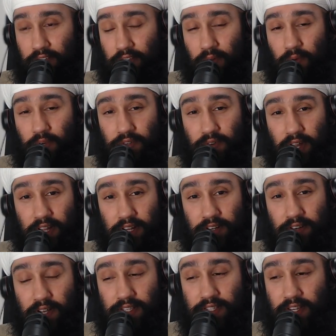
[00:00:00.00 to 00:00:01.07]
you know what's really
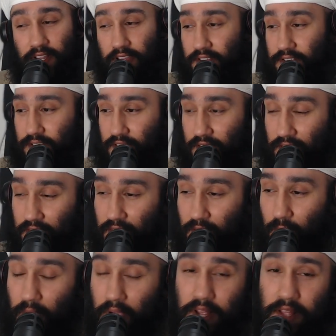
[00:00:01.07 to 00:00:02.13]
interesting is
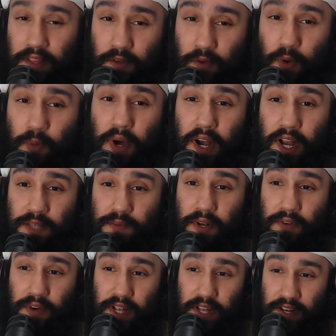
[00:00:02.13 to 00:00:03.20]
the way that Gurbani has
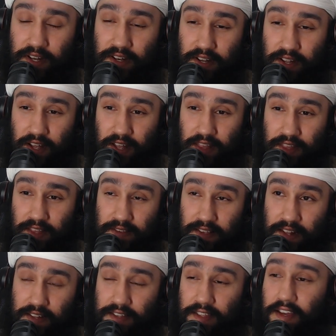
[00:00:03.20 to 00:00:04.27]
been written in the
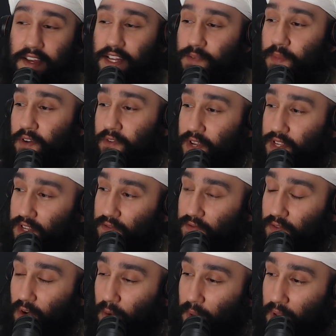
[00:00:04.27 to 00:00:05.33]
sense that it's been written
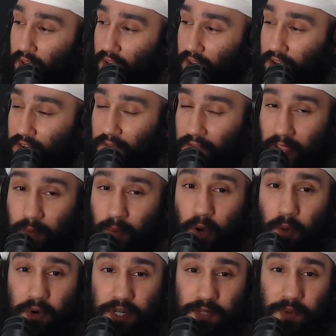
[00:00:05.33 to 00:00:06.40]
from a
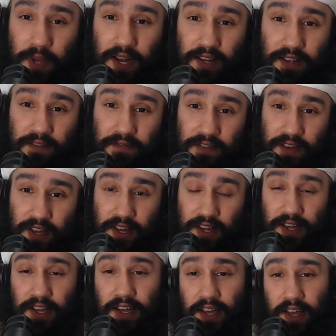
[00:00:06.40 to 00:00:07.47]
female perspective,
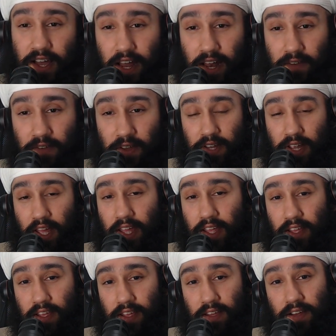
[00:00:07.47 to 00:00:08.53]
mm. and if
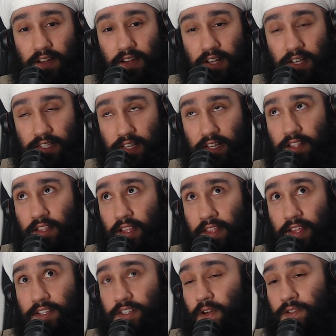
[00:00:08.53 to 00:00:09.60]
take because
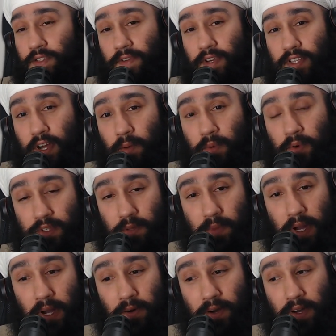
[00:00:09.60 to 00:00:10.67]
there's loads of examples
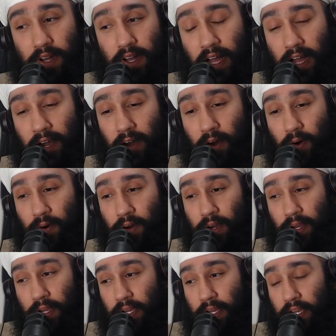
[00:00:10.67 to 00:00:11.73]
about how
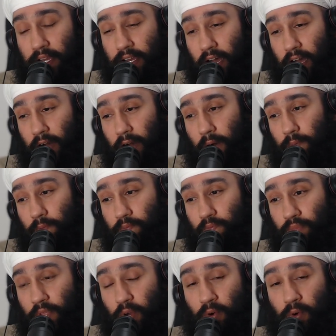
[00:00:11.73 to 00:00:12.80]
um,
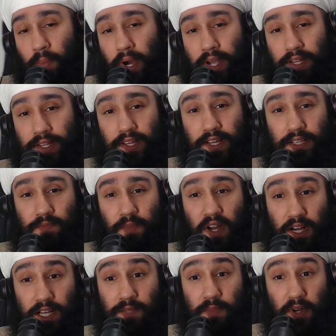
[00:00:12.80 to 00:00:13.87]
the Almighty is my
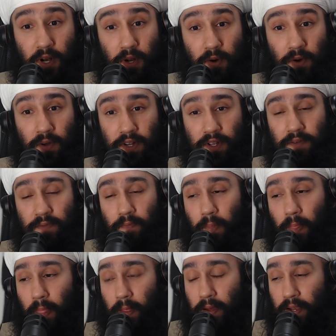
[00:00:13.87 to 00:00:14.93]
husband, Lord,
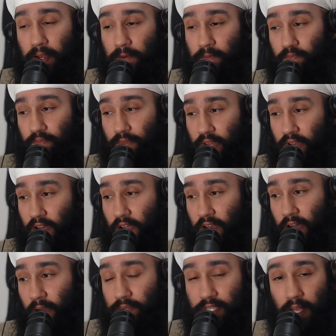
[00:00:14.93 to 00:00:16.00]
I know, and and
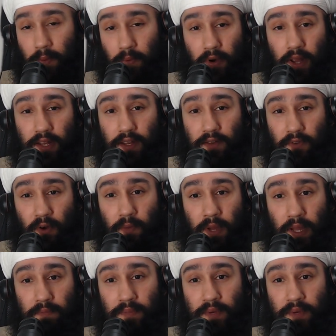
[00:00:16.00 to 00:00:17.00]
I'm separated from Him.